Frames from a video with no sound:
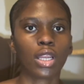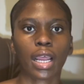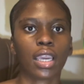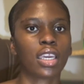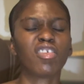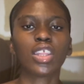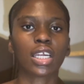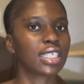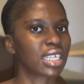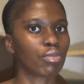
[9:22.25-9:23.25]
Like, even the
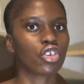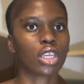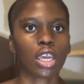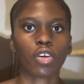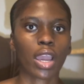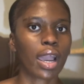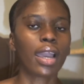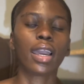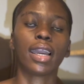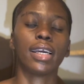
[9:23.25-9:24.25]
reception area,
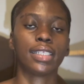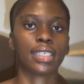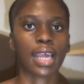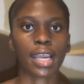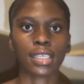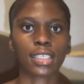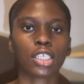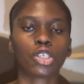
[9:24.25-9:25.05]
it's nice.